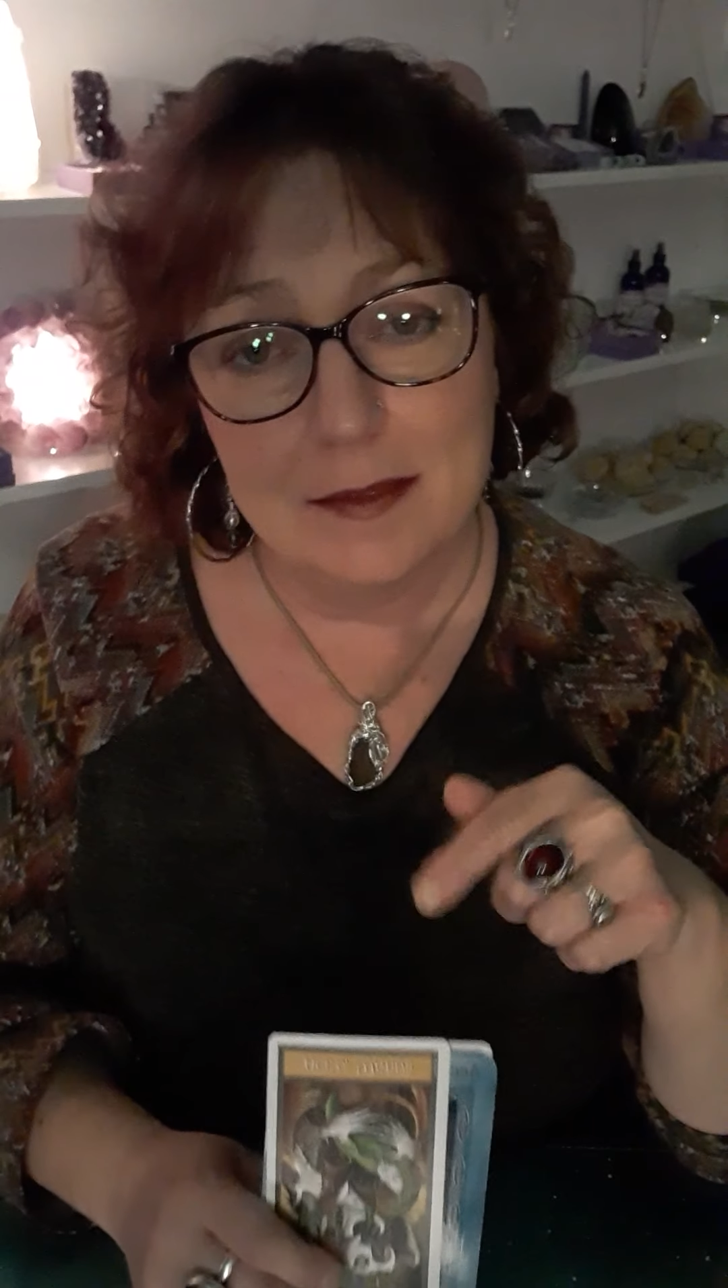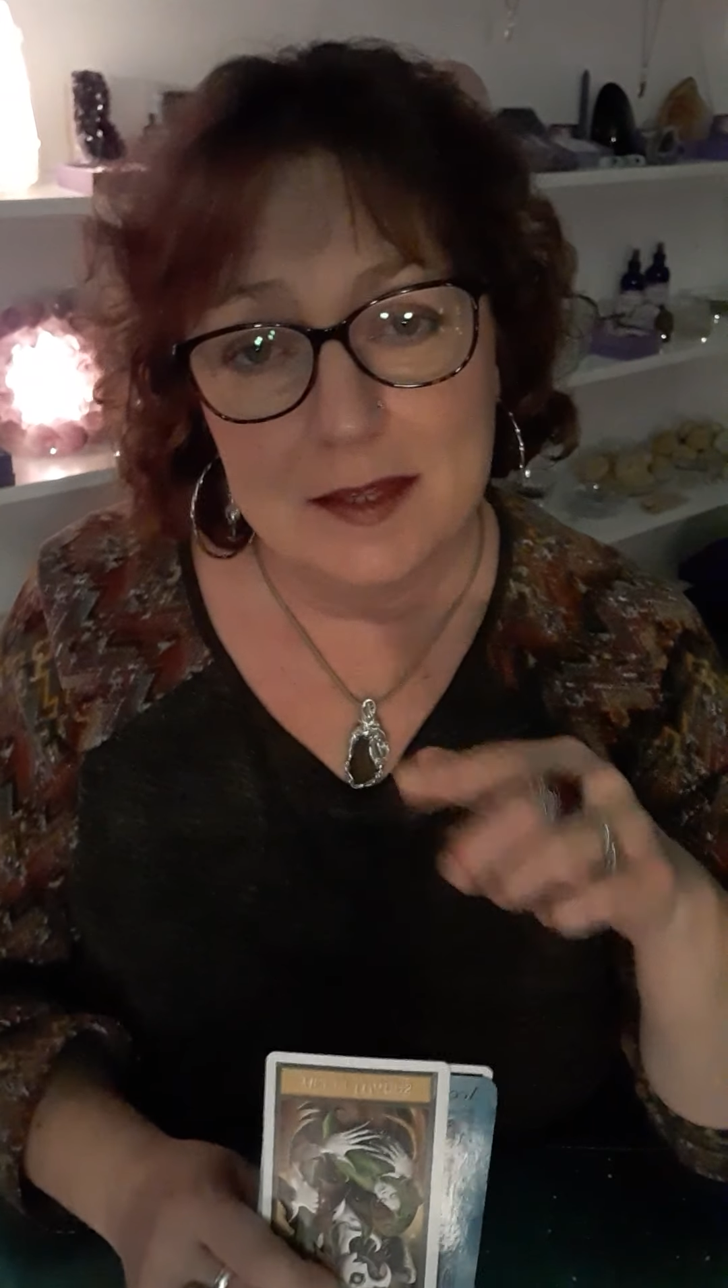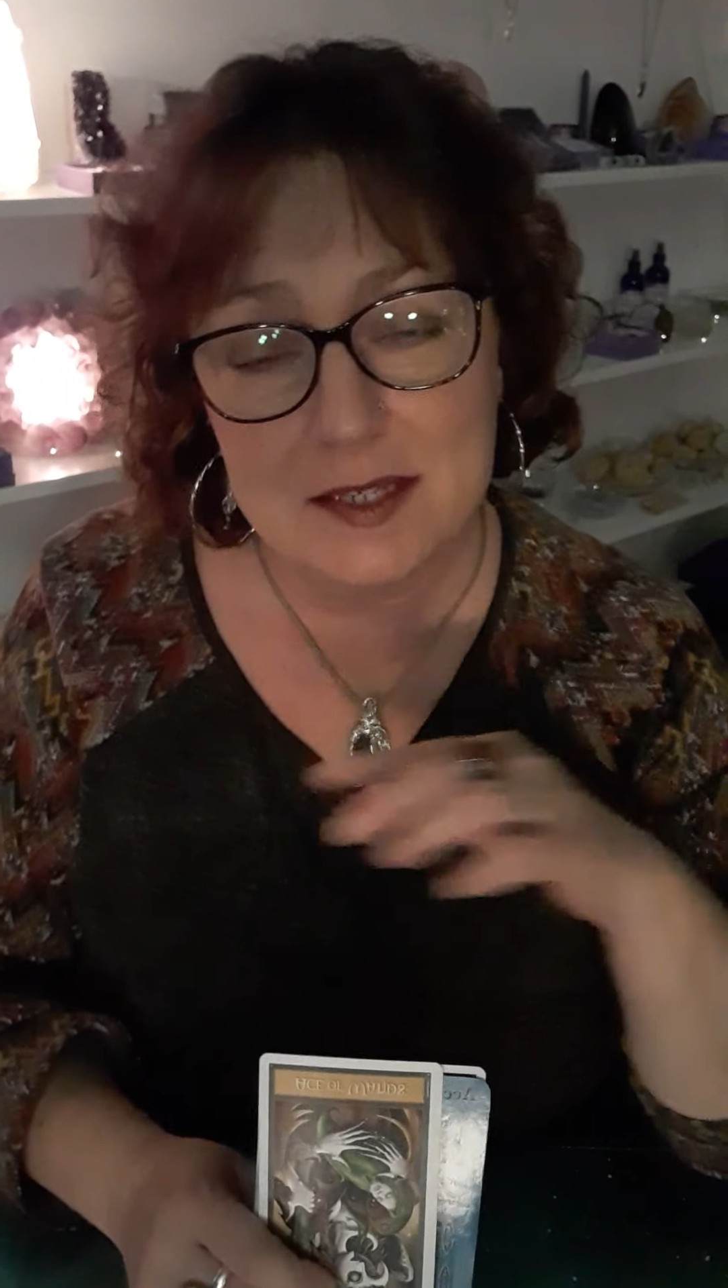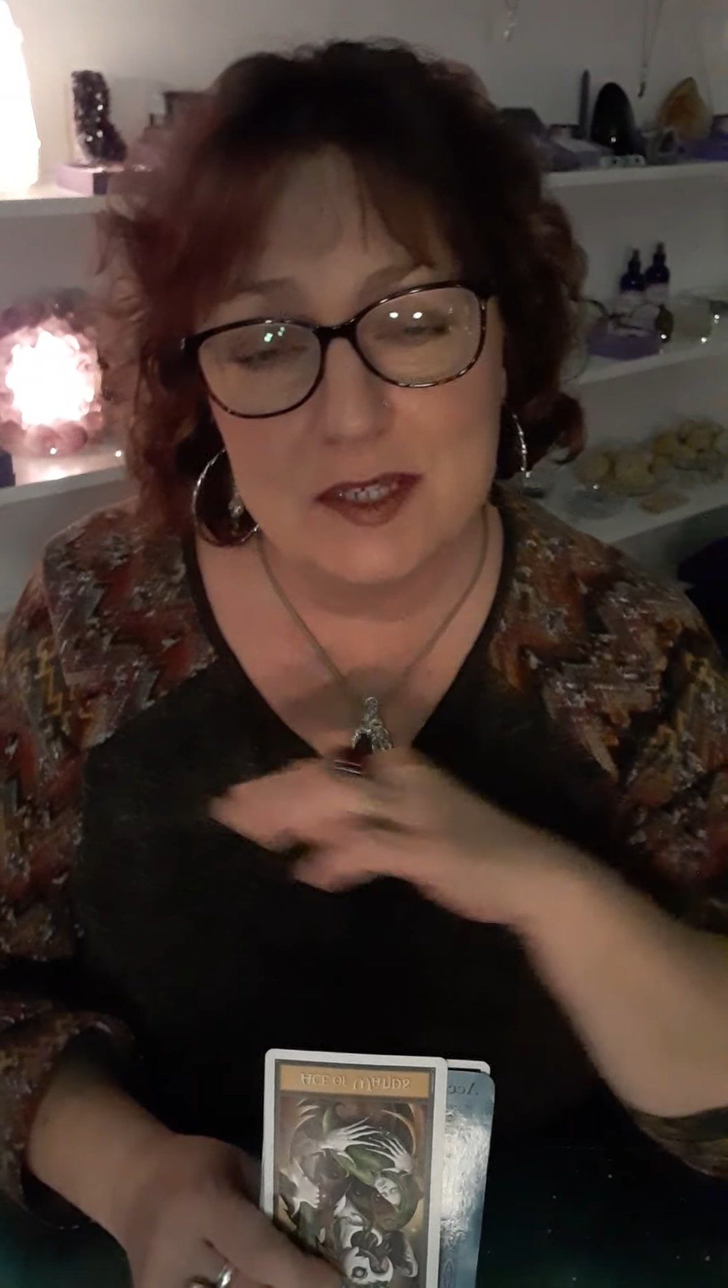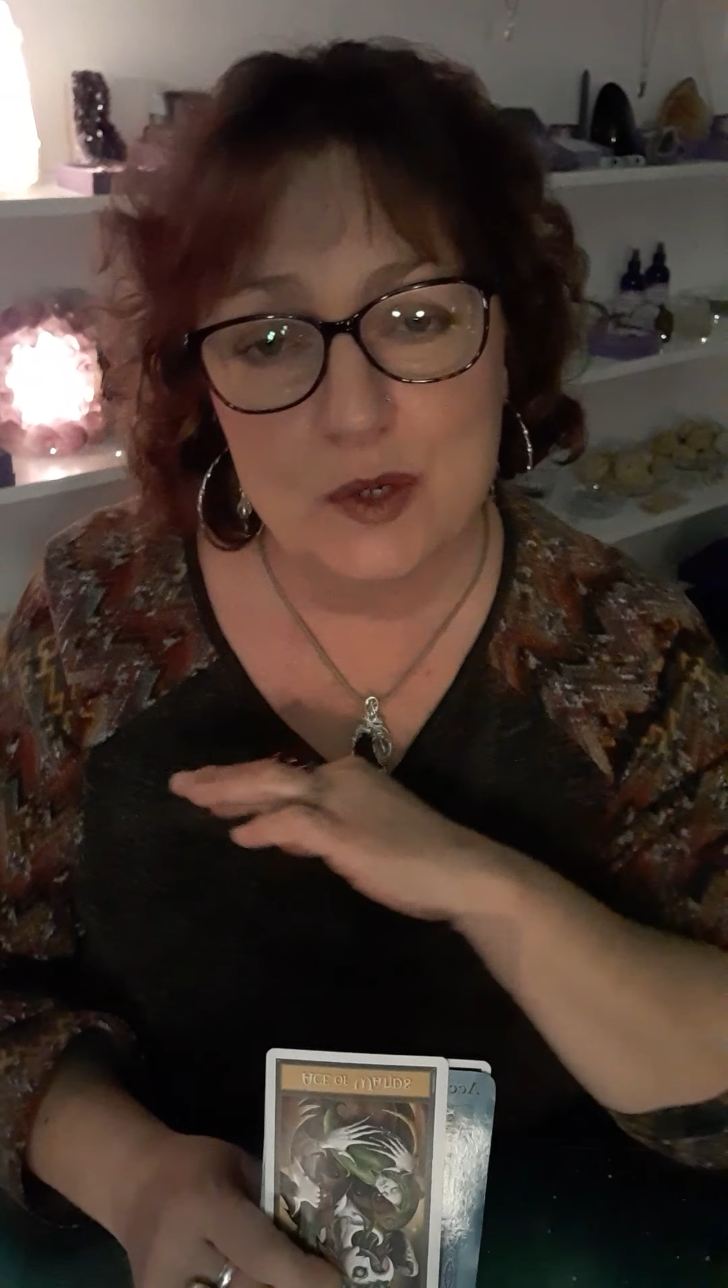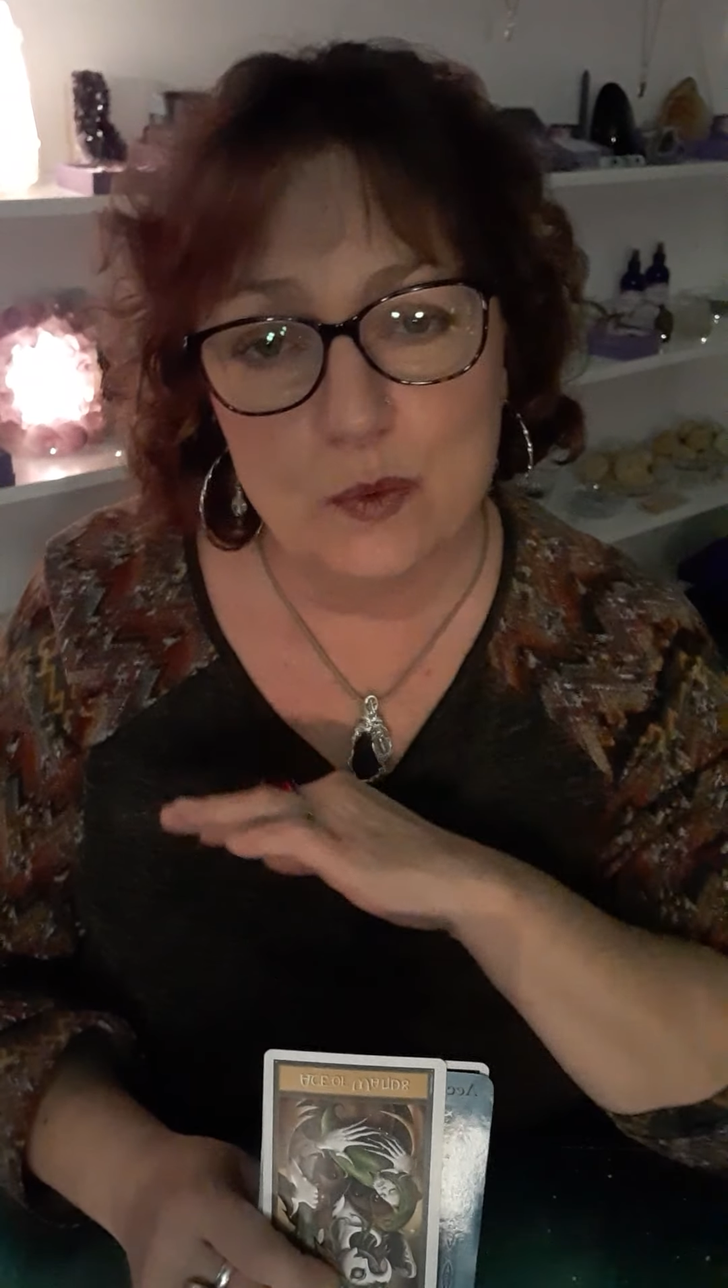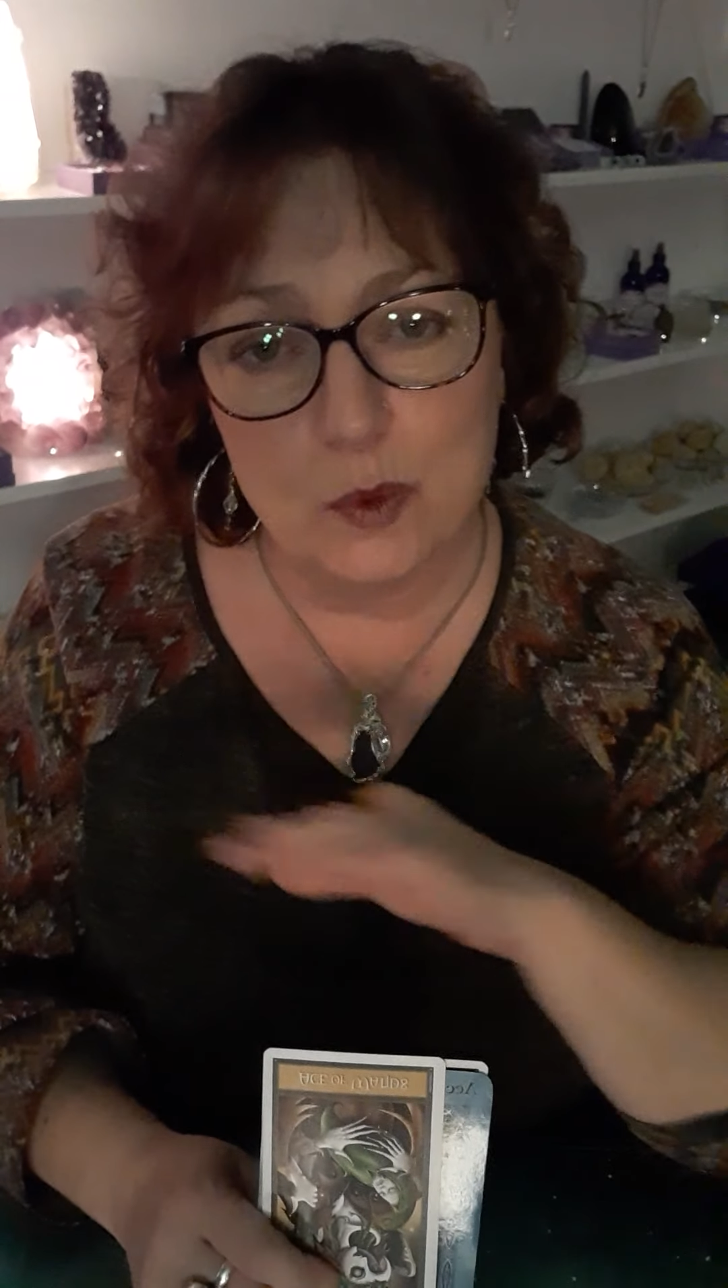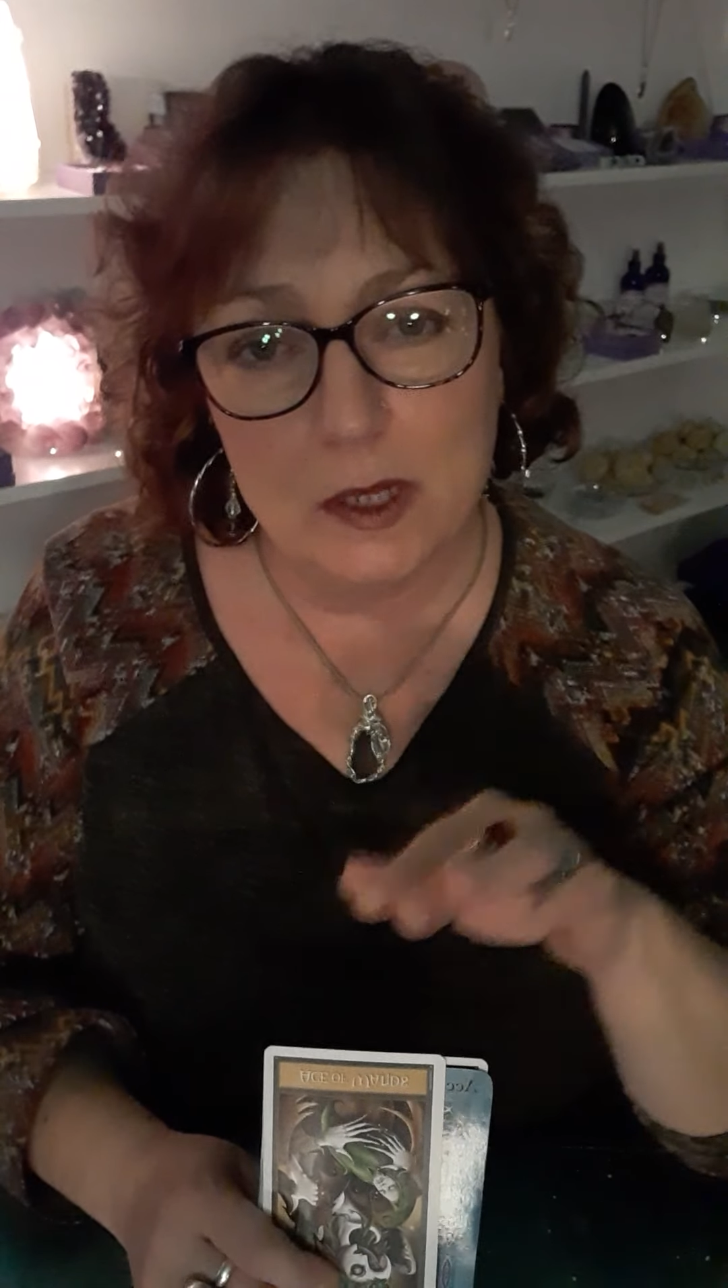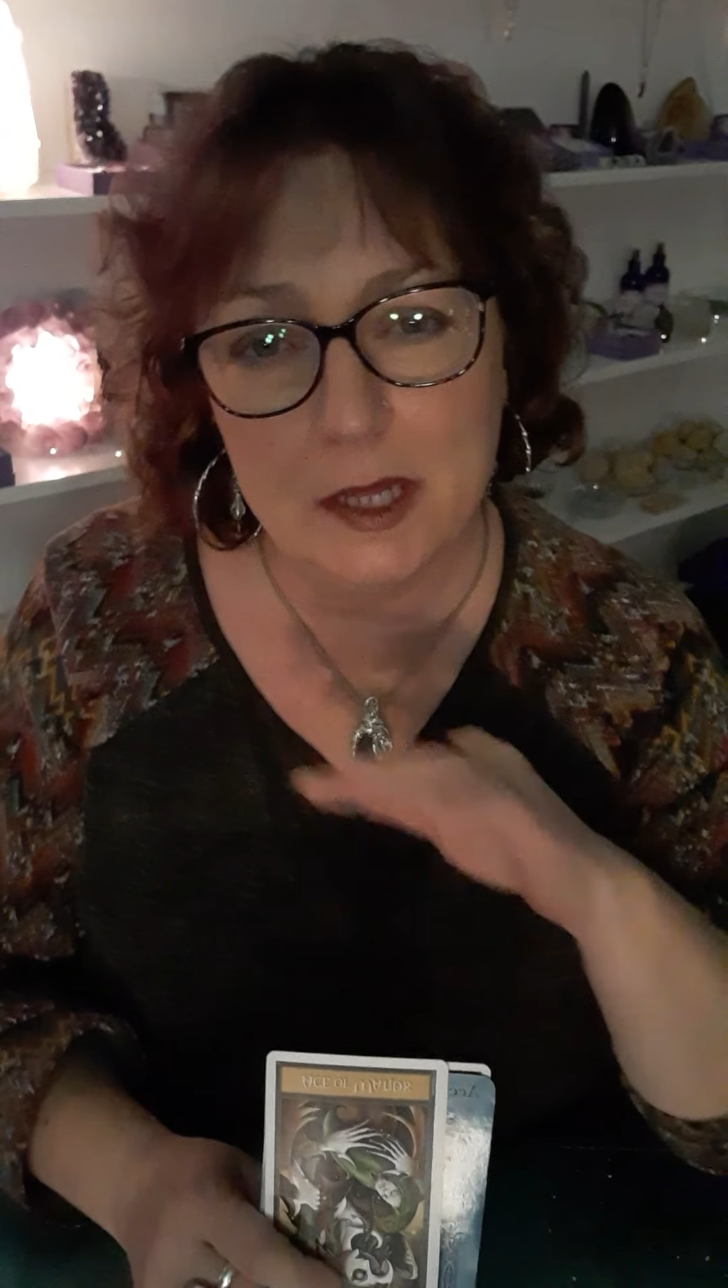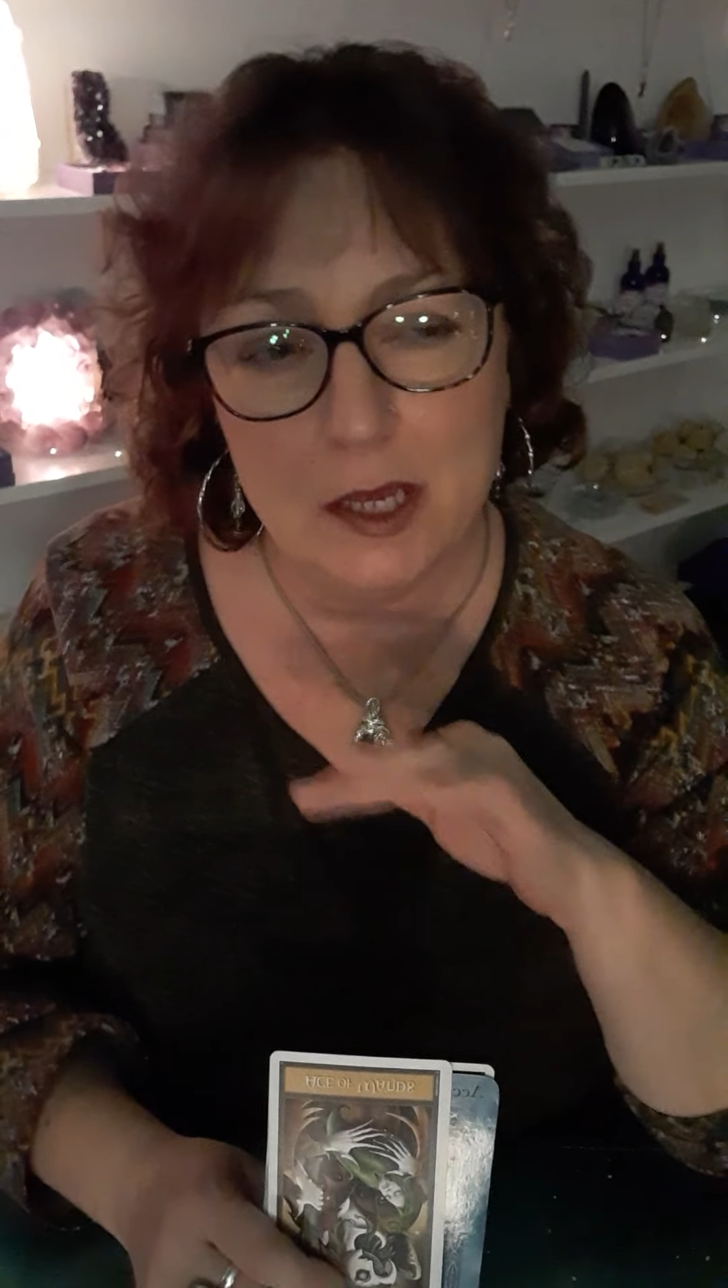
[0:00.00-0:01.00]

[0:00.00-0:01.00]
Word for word: This is a really